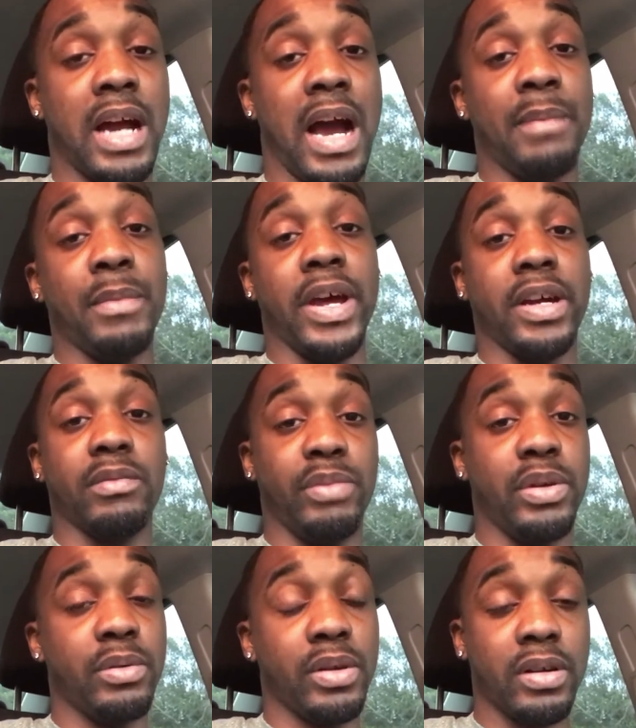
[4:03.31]
iMac
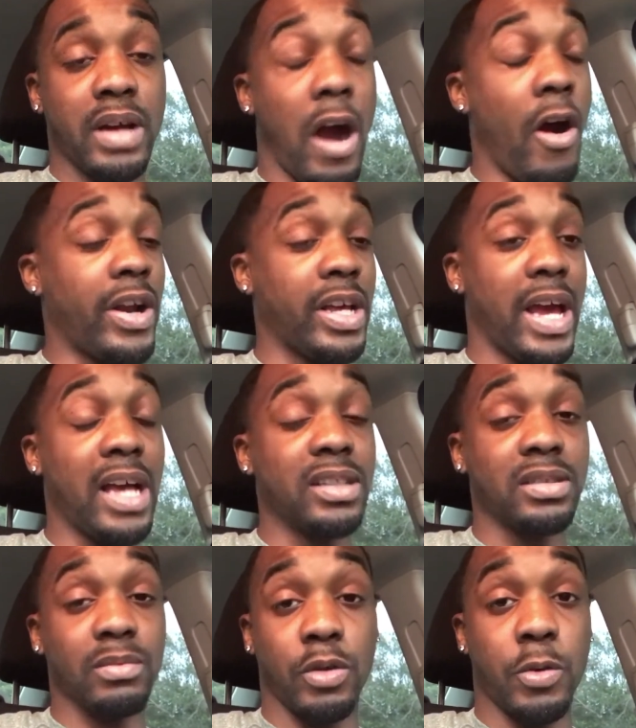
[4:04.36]
computer. I already had
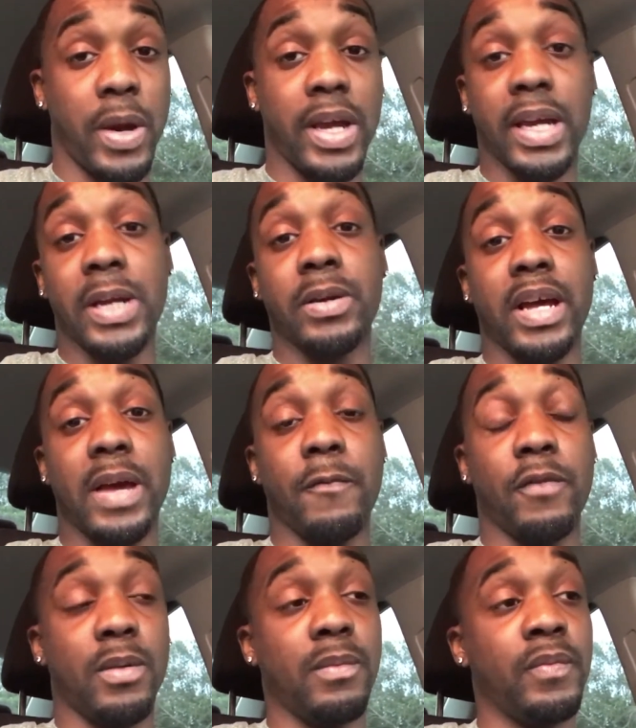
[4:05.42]
some great internet.
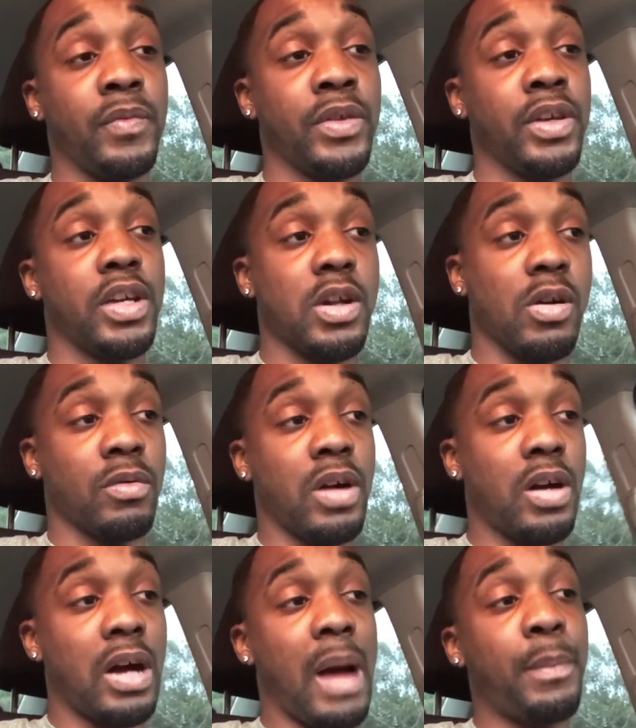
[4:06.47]
From
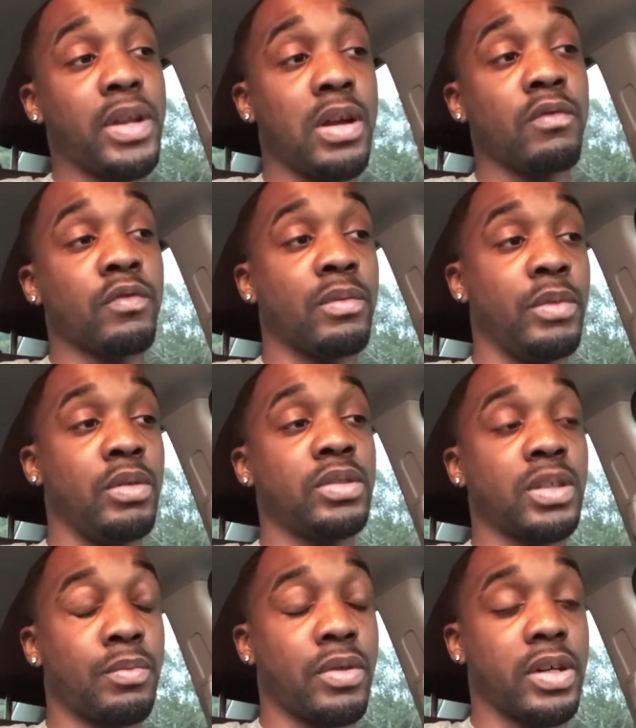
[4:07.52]
hopping over from
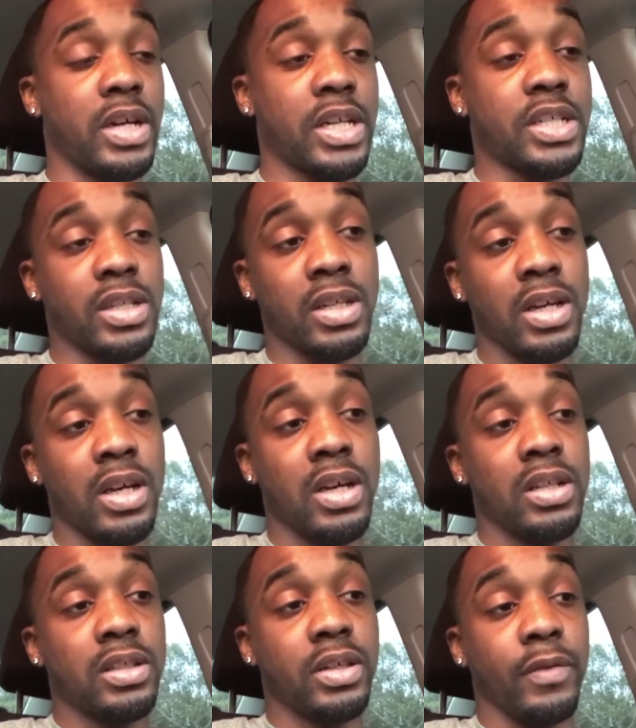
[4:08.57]
music production
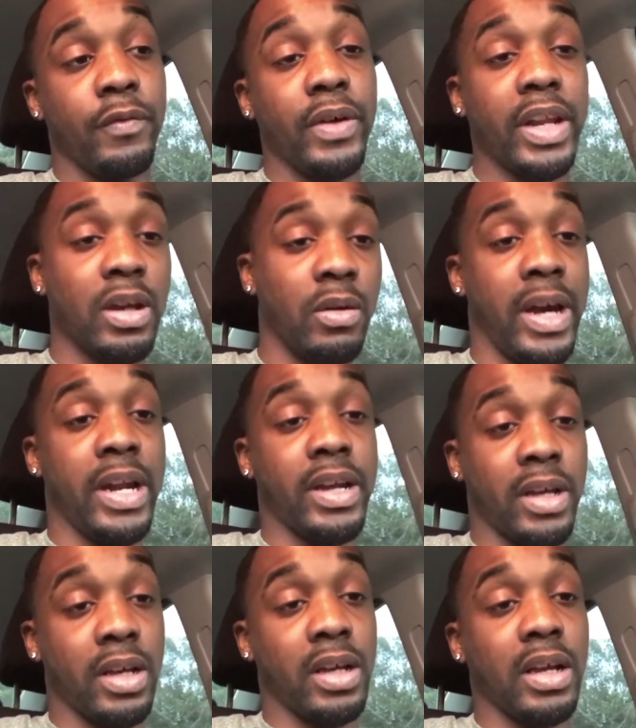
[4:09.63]
to video
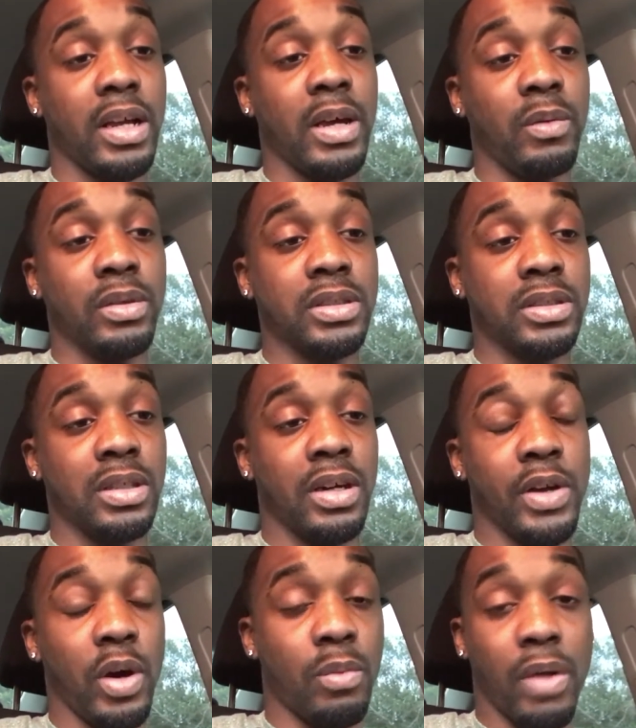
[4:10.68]
editing, it was a
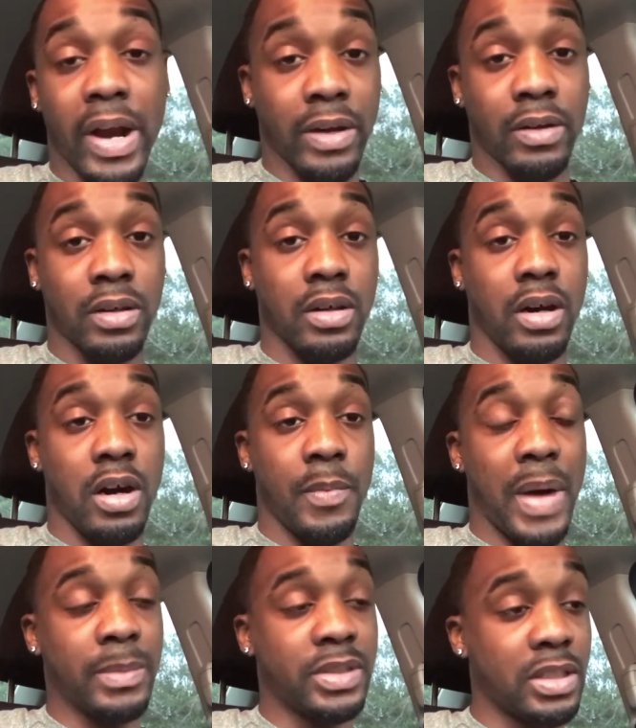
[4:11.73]
no-brainer.
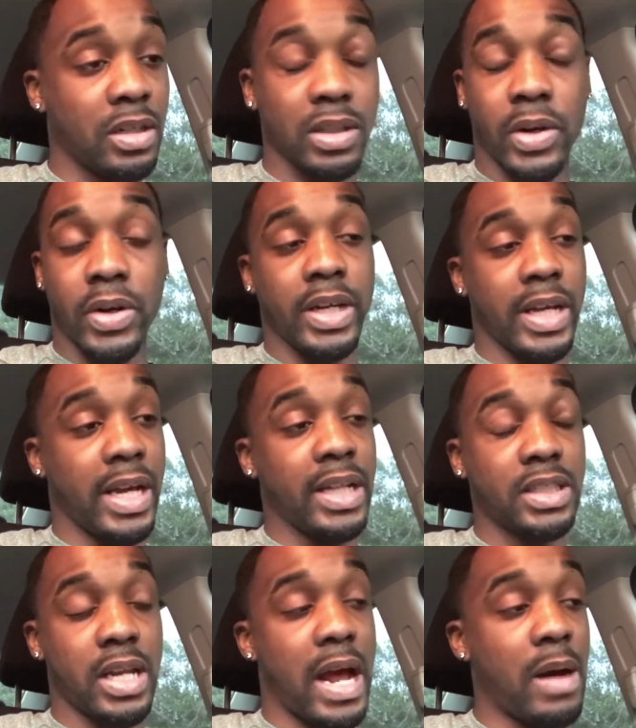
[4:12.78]
I'm still learning the
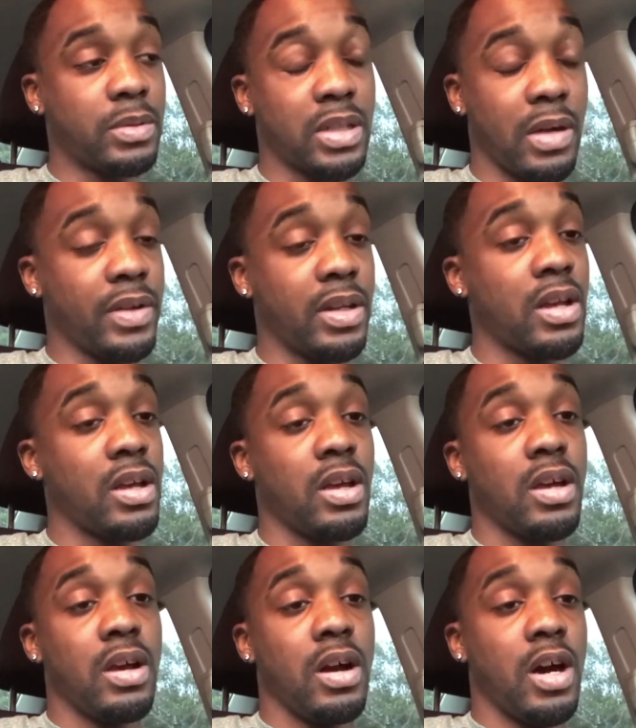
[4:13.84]
ins and outs of it.
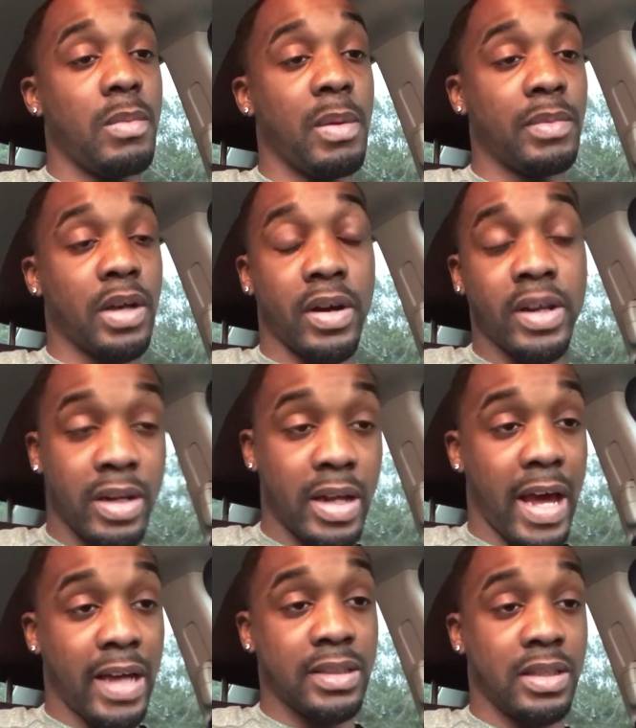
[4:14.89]
I'm learning
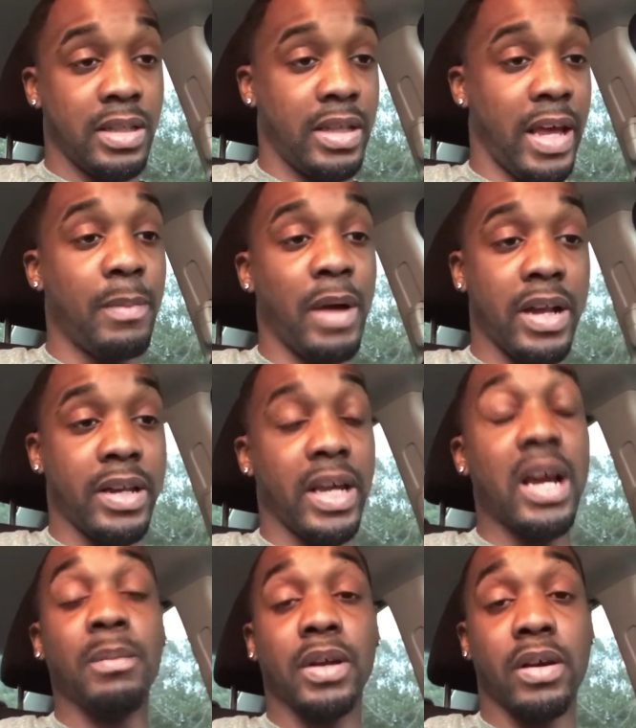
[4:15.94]
as day by day.
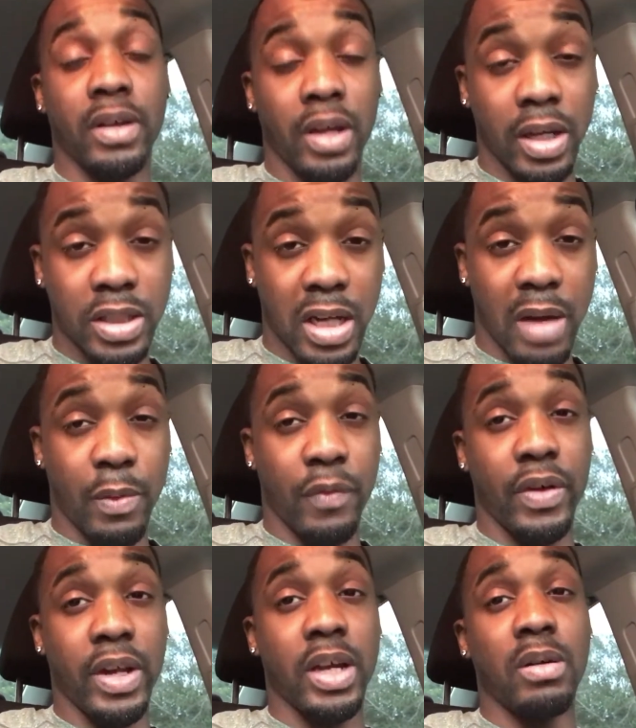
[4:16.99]
I'm learning each and every
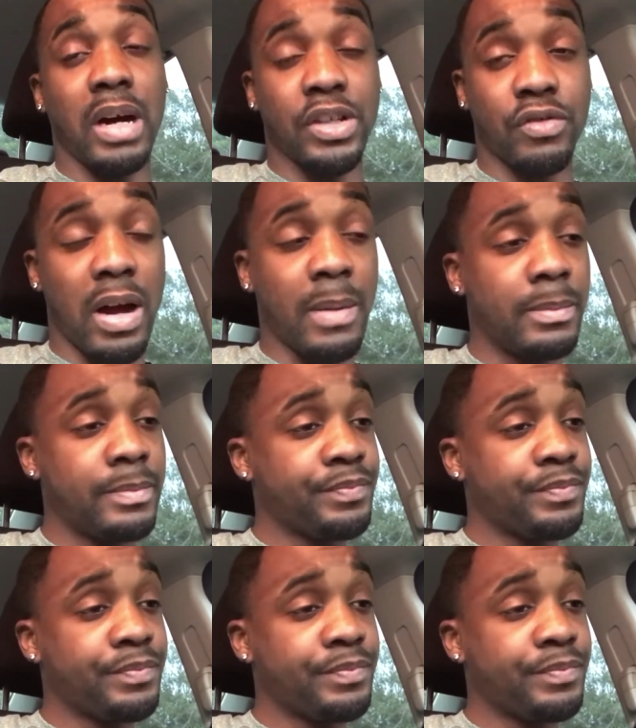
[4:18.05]
video I drop.